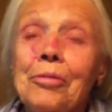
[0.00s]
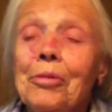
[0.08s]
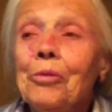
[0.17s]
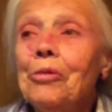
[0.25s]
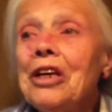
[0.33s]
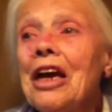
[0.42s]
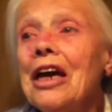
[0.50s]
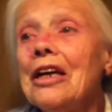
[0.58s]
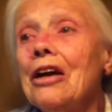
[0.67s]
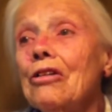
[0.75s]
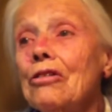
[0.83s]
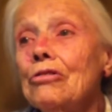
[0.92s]
But we had
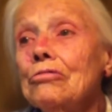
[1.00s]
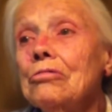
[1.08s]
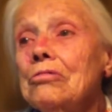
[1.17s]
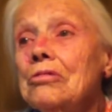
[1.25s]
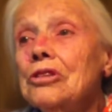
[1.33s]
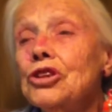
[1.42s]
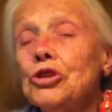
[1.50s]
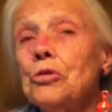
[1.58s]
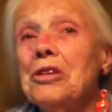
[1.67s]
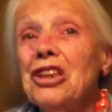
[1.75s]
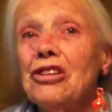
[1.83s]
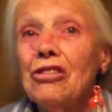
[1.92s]
our own
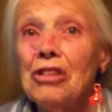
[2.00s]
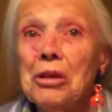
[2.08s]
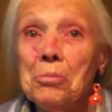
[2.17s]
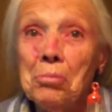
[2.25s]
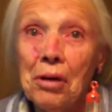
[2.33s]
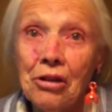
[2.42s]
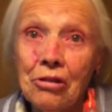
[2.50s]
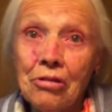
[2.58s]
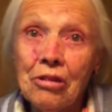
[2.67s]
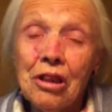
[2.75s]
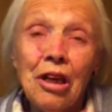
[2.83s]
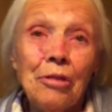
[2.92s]
sweet cream butter.